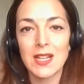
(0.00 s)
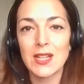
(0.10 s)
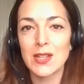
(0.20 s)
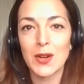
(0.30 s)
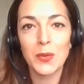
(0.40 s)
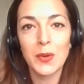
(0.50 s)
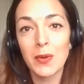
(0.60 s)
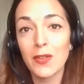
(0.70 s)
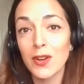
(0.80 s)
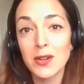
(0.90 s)
So we
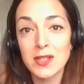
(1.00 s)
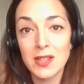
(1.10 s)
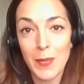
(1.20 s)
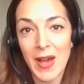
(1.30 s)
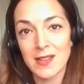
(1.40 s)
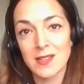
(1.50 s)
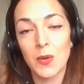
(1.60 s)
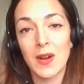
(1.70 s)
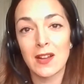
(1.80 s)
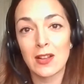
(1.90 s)
refer to the past
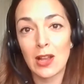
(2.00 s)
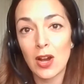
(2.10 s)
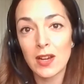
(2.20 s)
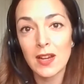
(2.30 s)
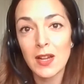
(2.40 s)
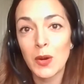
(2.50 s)
quite a lot.